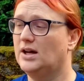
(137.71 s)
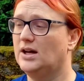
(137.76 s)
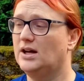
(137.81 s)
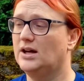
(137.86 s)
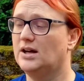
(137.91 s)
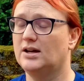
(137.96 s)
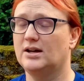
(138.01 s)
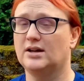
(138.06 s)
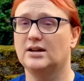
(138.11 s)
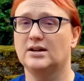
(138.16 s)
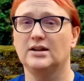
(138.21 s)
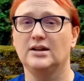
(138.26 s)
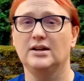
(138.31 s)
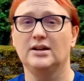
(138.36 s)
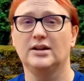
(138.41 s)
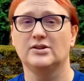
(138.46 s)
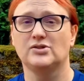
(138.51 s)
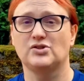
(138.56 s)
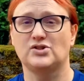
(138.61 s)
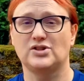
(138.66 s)
her
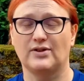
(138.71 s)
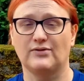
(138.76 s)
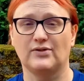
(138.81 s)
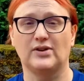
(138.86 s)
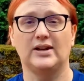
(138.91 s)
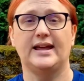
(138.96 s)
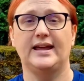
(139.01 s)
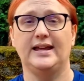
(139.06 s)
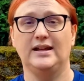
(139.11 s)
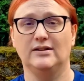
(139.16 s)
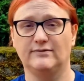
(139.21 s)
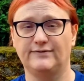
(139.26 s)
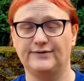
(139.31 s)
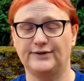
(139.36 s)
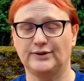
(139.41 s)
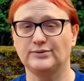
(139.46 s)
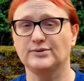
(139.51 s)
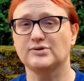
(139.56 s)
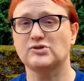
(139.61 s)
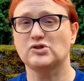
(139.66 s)
Chevrolet
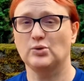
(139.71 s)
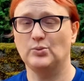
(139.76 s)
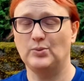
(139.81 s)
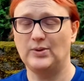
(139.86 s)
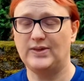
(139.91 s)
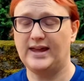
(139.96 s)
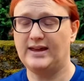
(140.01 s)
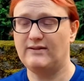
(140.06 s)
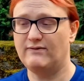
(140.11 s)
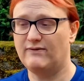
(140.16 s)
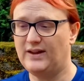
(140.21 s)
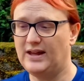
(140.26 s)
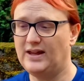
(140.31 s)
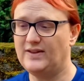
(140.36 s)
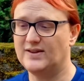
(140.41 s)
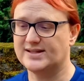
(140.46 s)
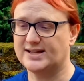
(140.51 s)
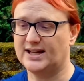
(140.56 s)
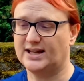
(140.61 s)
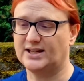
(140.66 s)
Volt with a V,
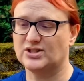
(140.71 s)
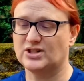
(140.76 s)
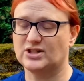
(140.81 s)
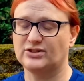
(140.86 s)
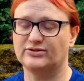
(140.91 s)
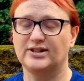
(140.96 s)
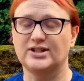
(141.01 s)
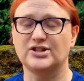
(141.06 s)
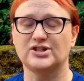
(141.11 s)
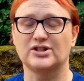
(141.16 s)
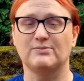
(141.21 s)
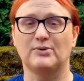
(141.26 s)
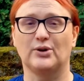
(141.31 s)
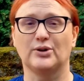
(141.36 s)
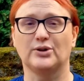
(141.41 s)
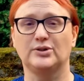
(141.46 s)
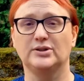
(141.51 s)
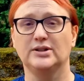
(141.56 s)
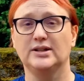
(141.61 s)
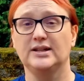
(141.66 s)
the second generation
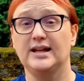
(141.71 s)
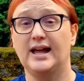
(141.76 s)
model.